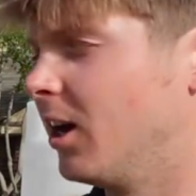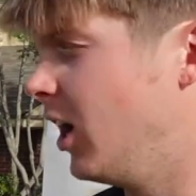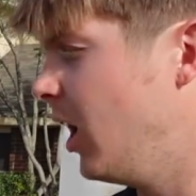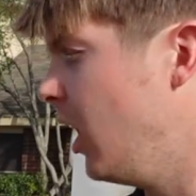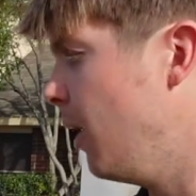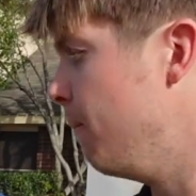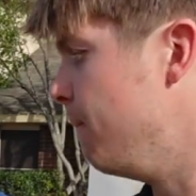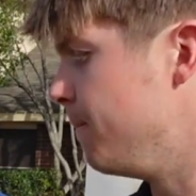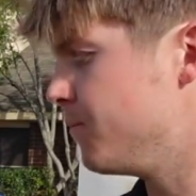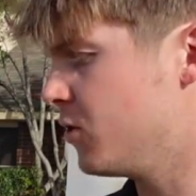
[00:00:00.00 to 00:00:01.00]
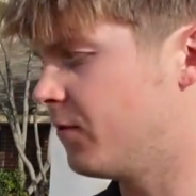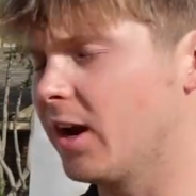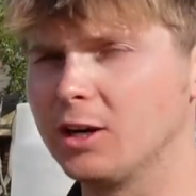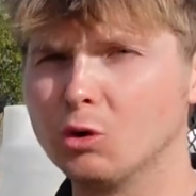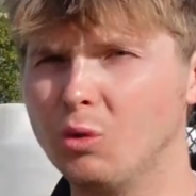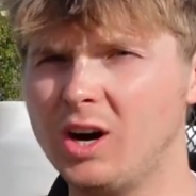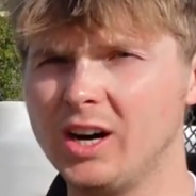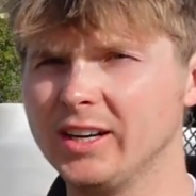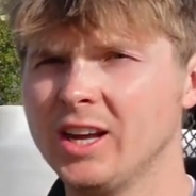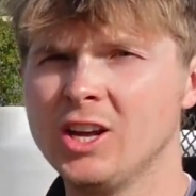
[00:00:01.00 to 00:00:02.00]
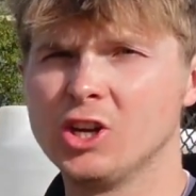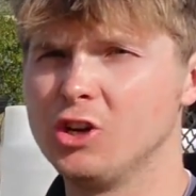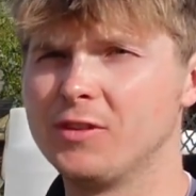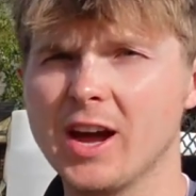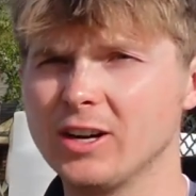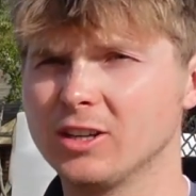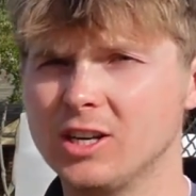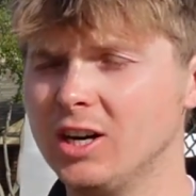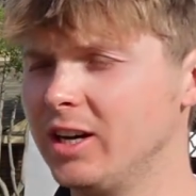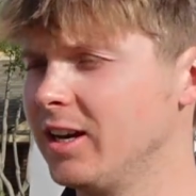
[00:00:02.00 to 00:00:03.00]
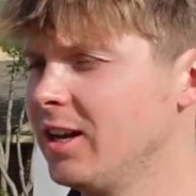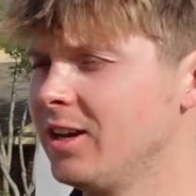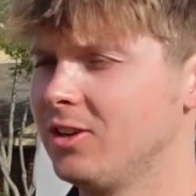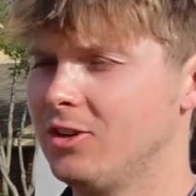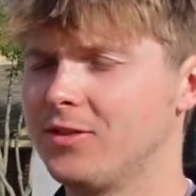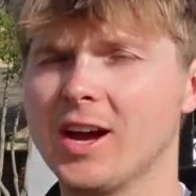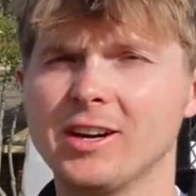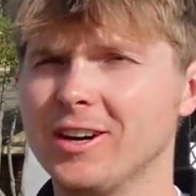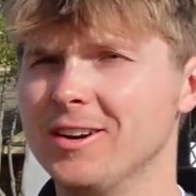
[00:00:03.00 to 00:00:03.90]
You've got your wand, you've got your gun, you've got your